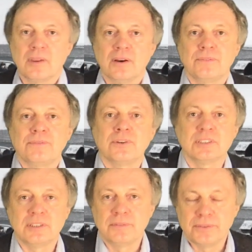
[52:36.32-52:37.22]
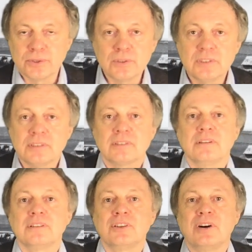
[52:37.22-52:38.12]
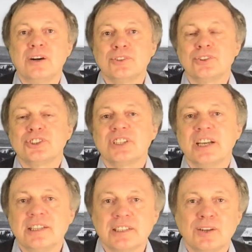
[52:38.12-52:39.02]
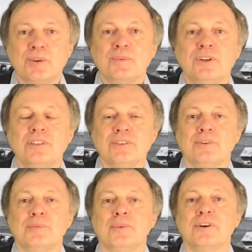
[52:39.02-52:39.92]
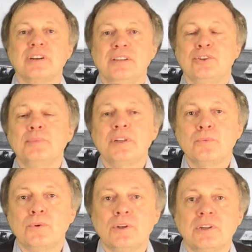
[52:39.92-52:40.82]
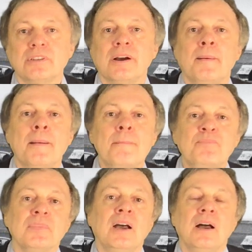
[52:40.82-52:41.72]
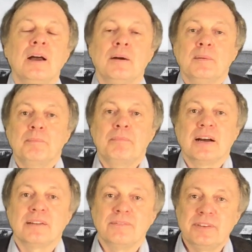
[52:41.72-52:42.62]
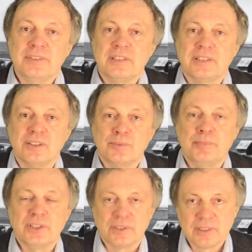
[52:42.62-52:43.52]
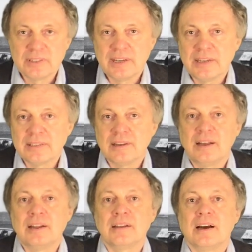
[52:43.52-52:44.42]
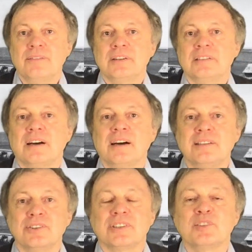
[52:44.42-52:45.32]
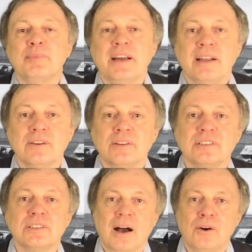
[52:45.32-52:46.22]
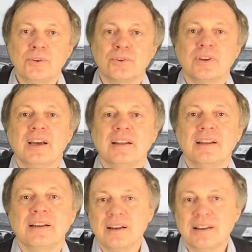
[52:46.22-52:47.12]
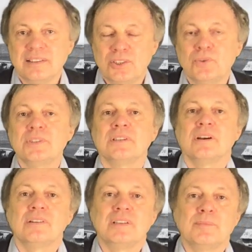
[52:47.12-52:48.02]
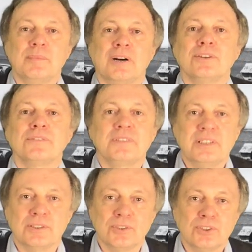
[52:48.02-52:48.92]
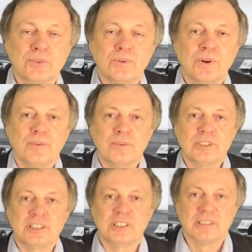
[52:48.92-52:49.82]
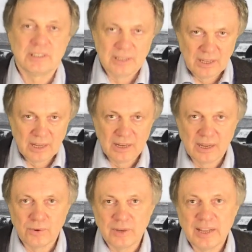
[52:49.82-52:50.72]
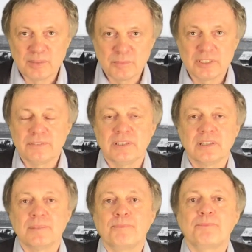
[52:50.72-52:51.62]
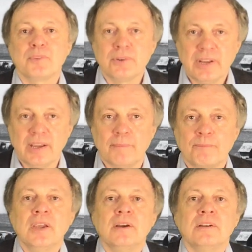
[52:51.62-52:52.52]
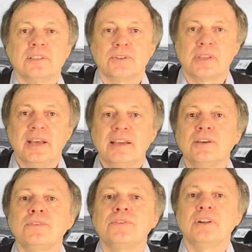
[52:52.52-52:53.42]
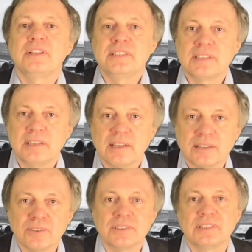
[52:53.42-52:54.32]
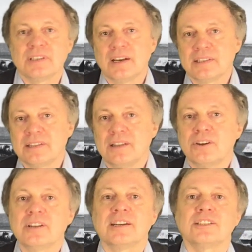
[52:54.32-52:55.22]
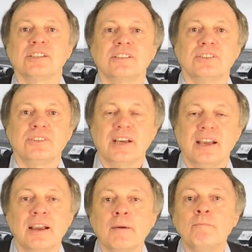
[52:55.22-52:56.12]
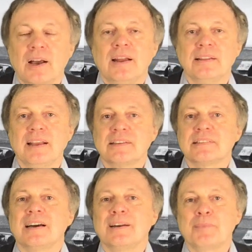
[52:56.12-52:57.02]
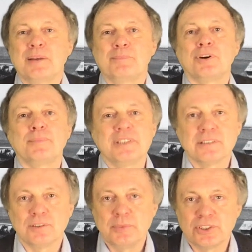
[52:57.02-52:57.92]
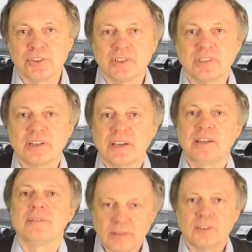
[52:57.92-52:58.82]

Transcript: of fossil fuels, so how to change our world to a more renewable world. But we will go beyond that, and I will try to explain also how you can reduce the amount of C O two which is in our atmosphere today. So thank you for listening to this rather long lecture today, and next time I promise to be short again.